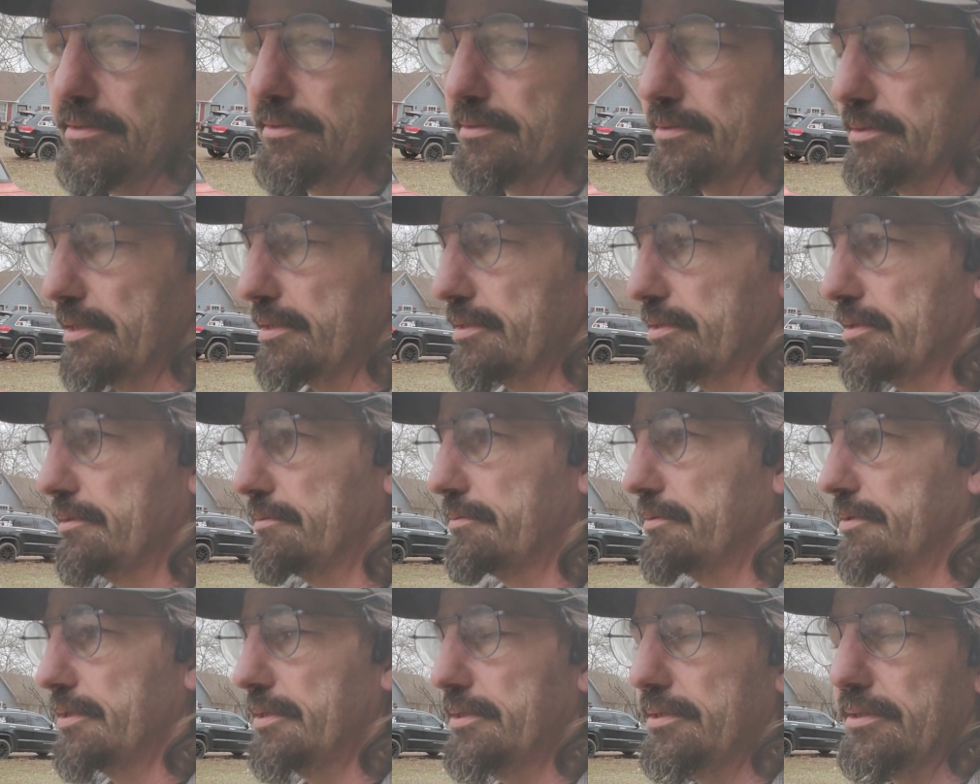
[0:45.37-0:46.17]
That's all
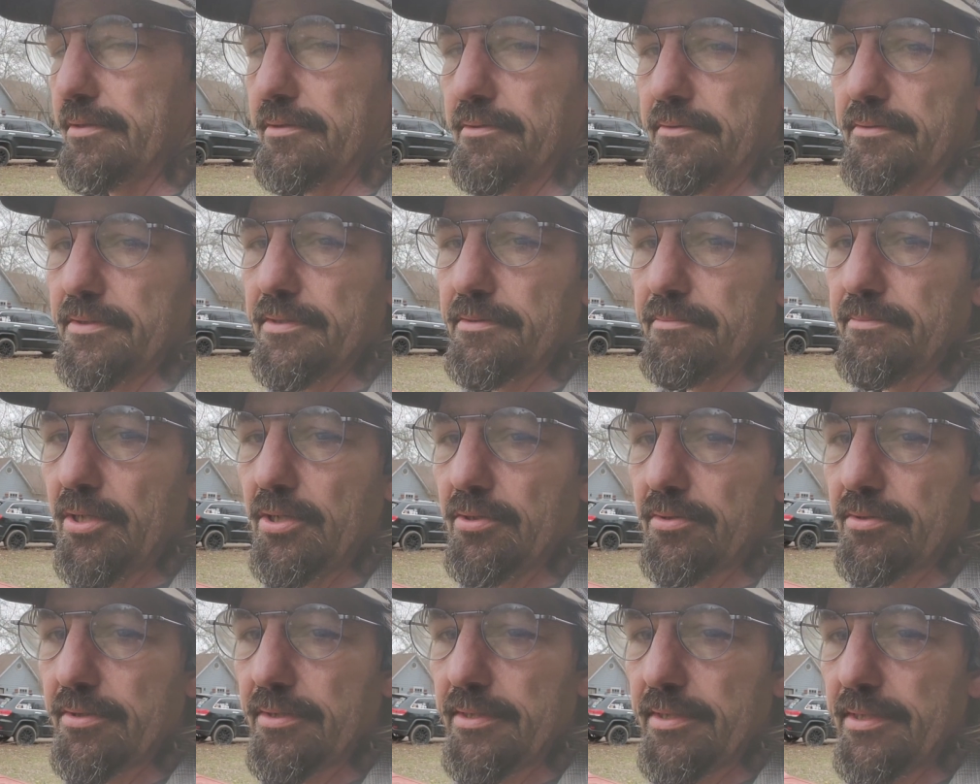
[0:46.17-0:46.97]
we're going to do with the
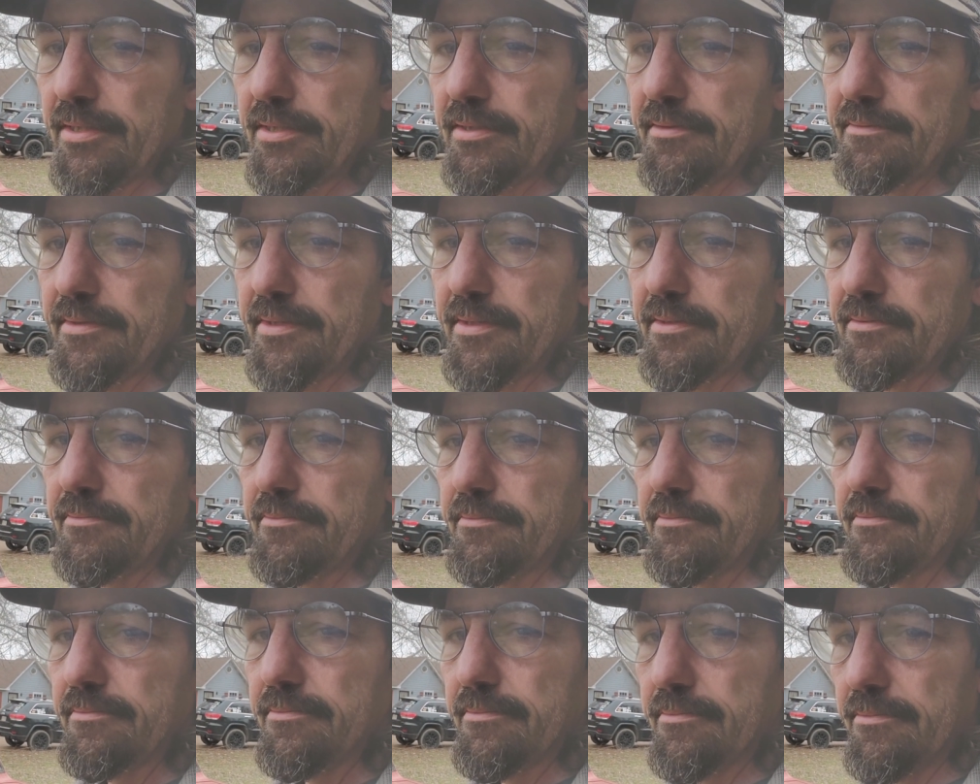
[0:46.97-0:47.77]
motor end of it.
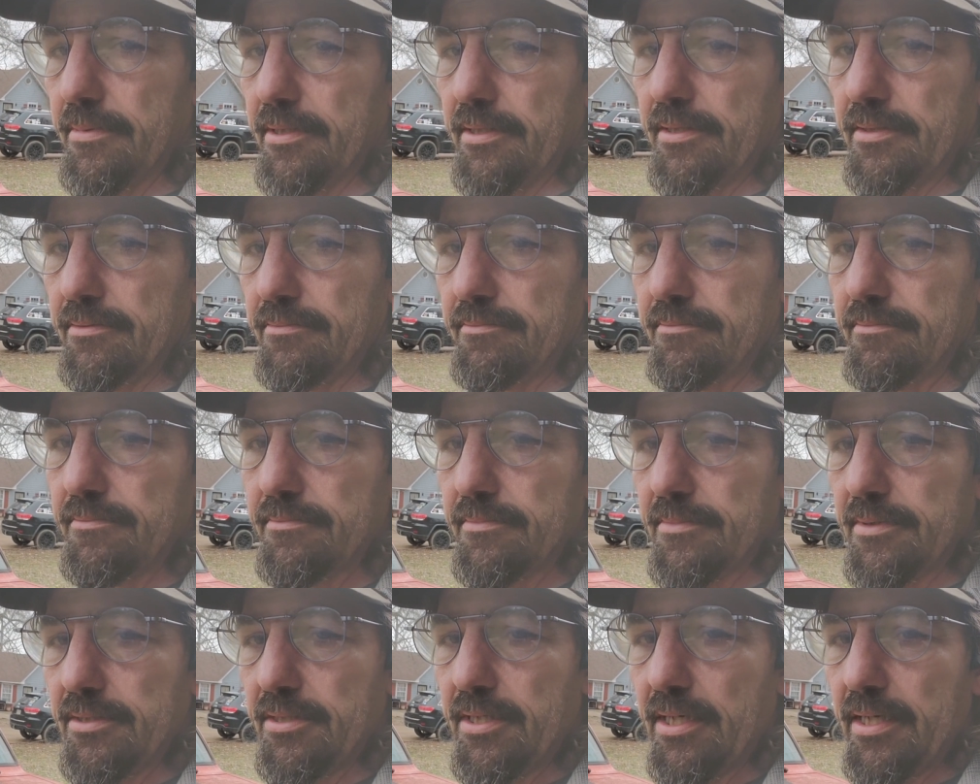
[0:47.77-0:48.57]
But
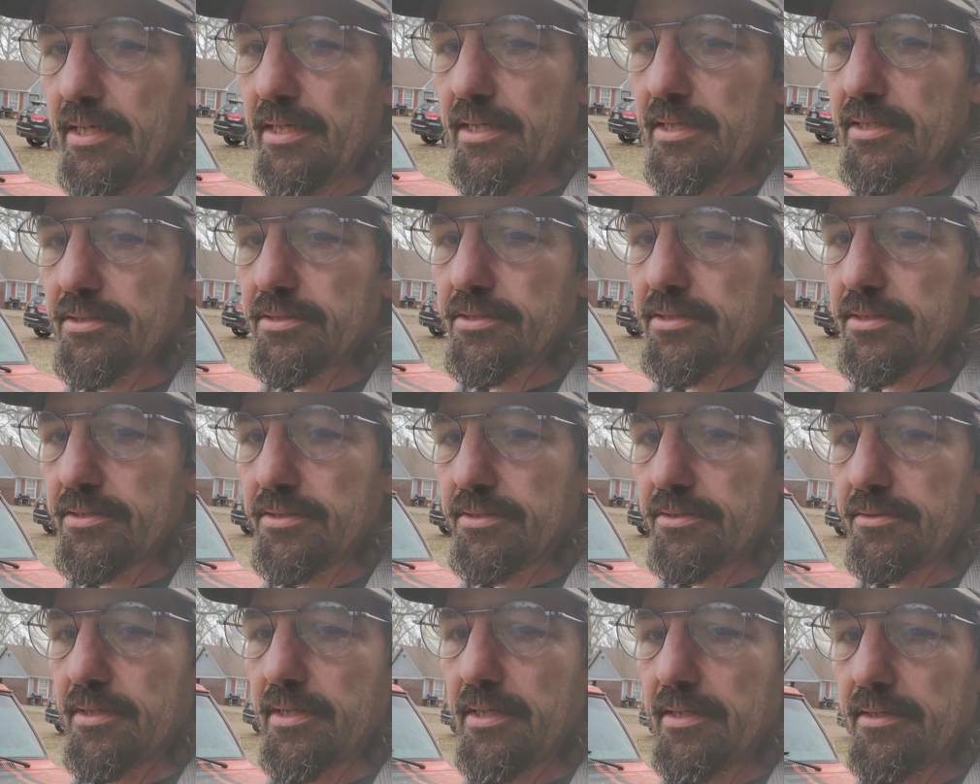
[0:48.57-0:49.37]
the dash, I
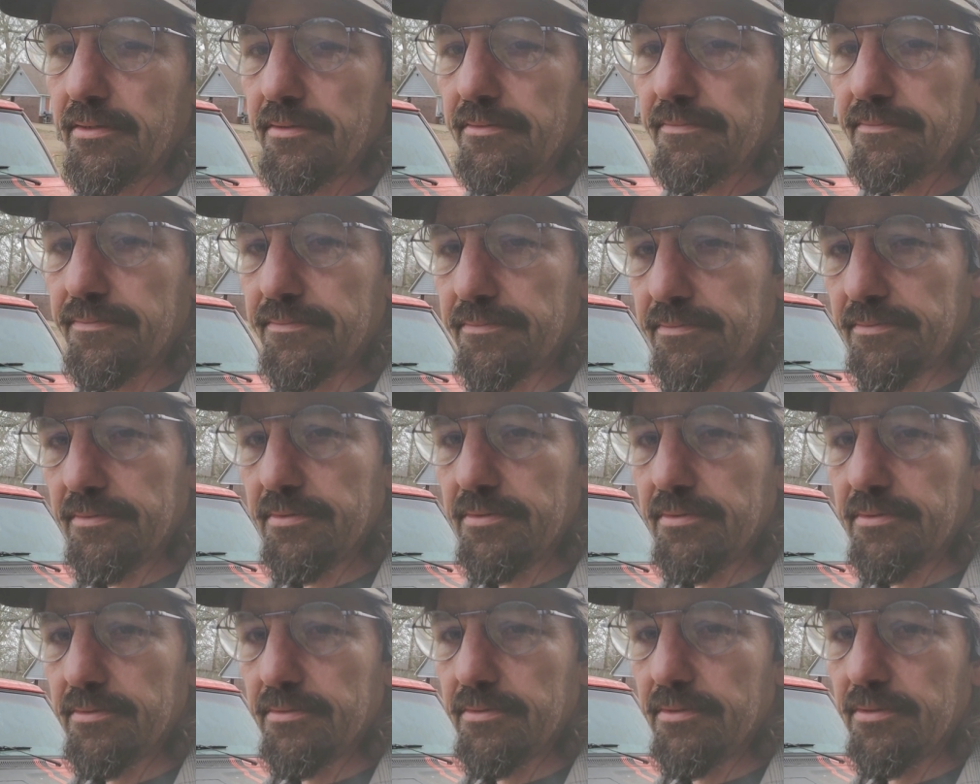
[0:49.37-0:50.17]
still have
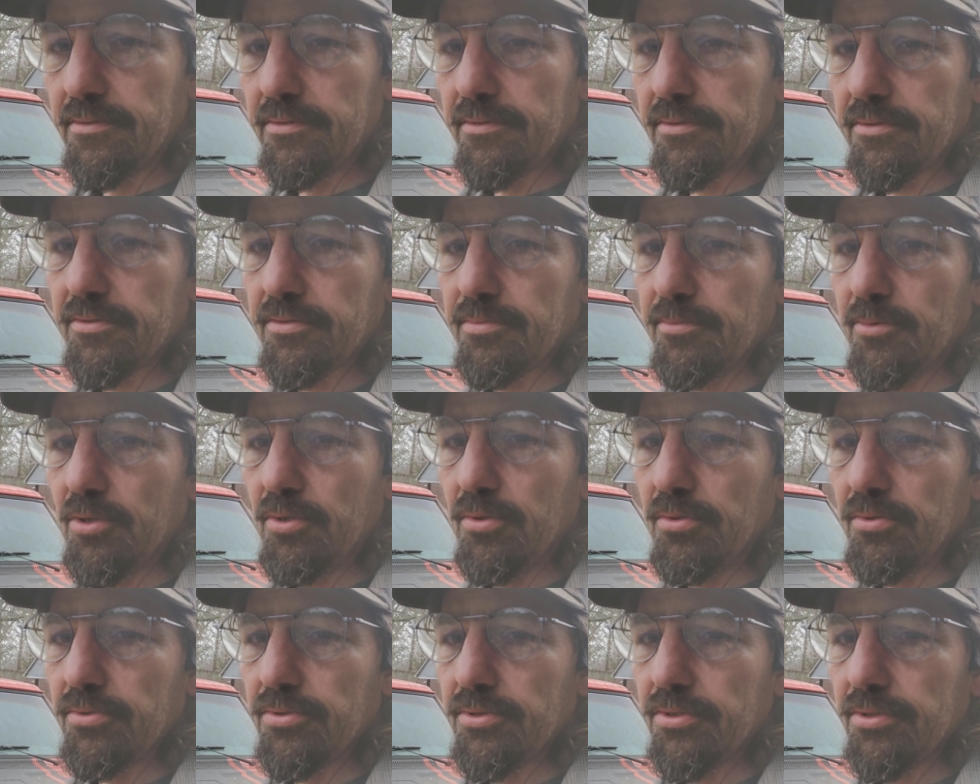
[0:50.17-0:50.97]
to drill some
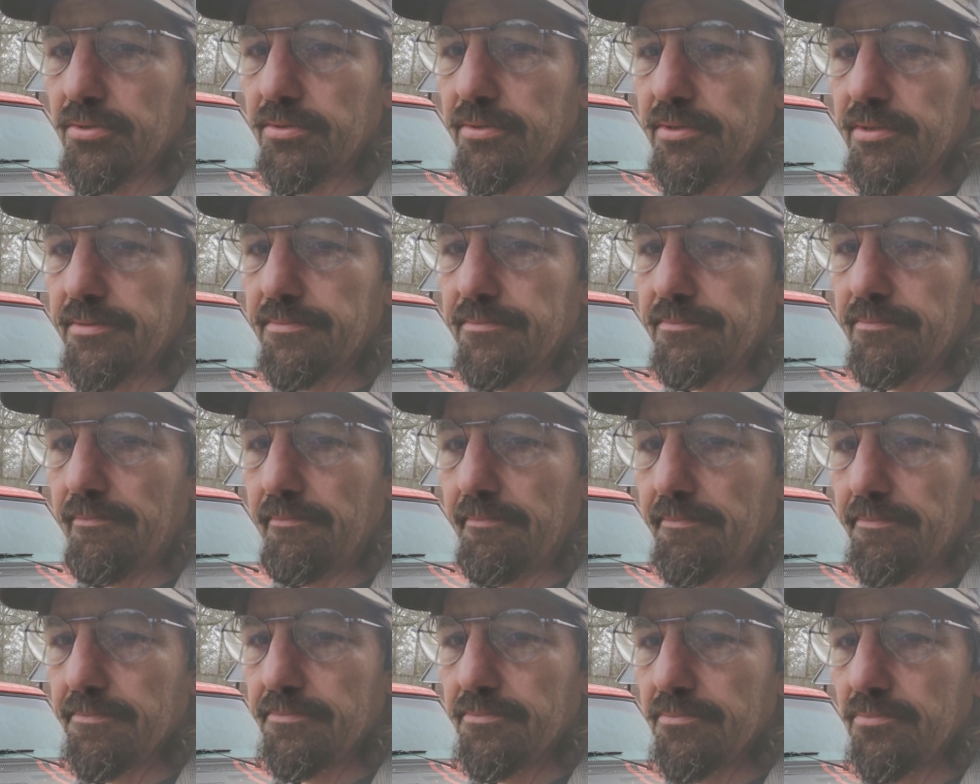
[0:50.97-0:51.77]
holes to it,
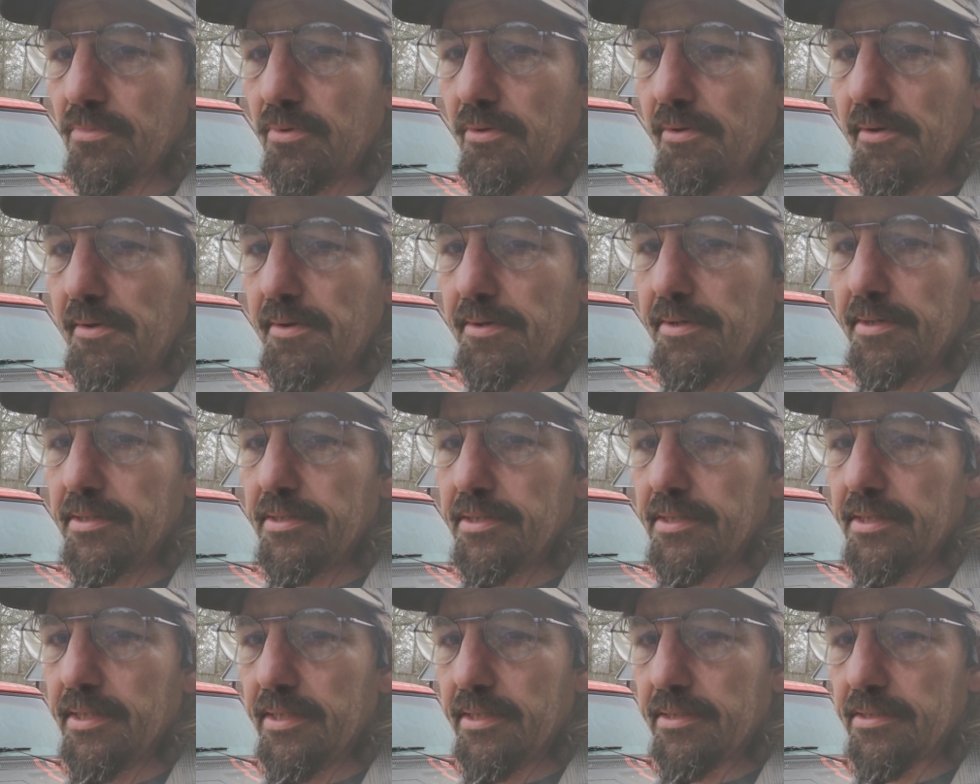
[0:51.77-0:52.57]

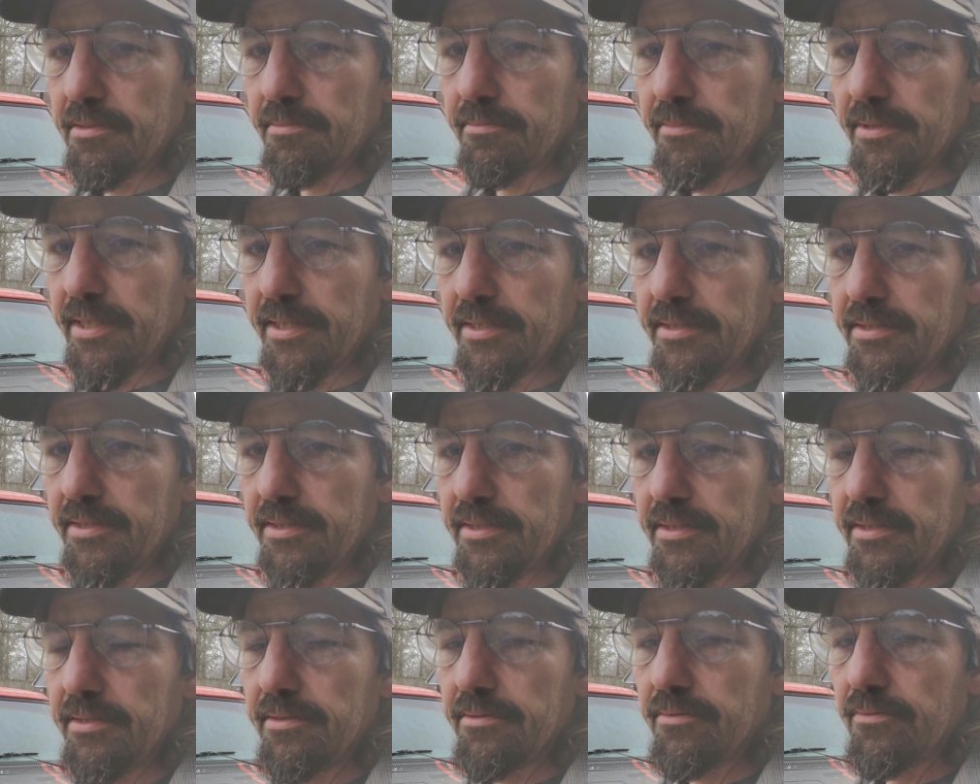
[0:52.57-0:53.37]
get some lights
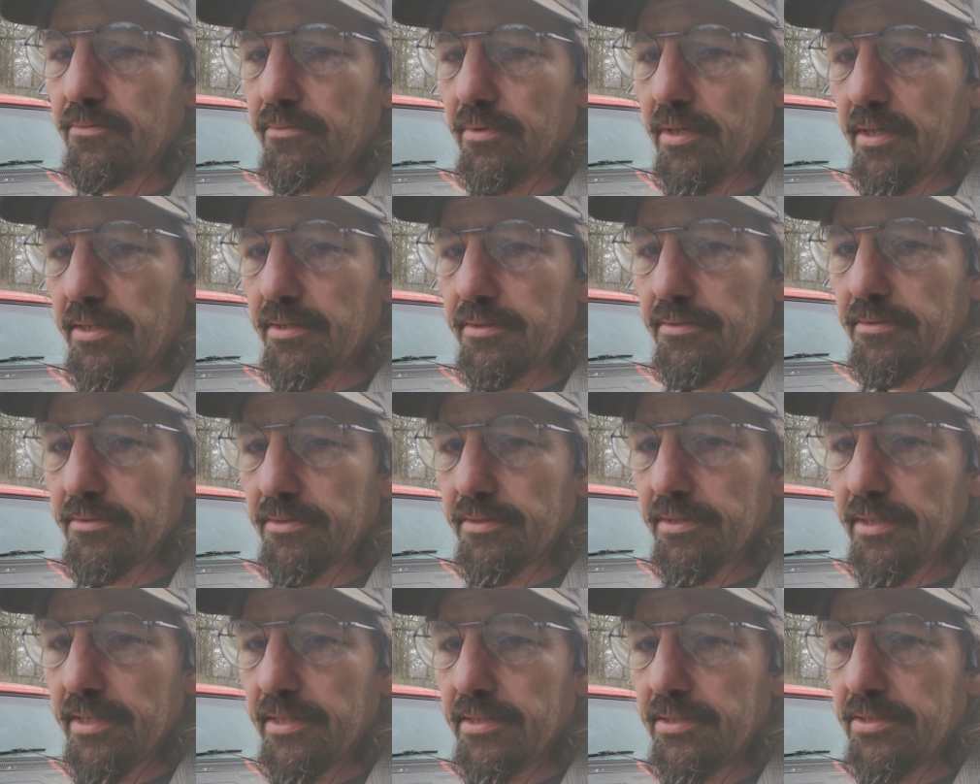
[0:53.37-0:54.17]
in it, wire
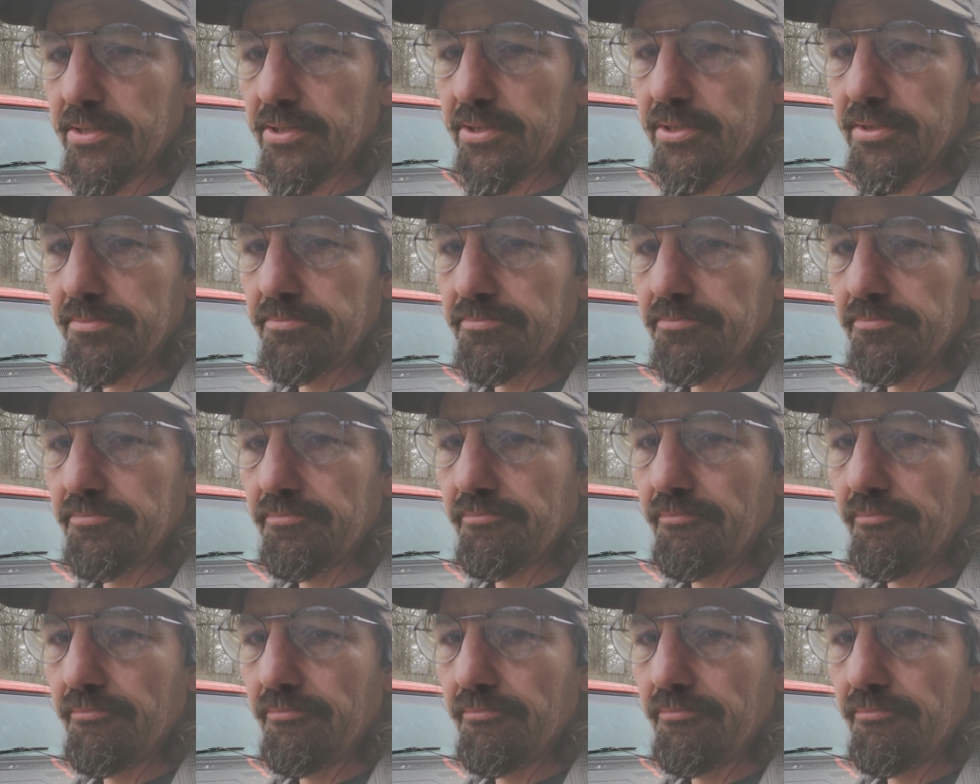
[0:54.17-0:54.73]
those lights up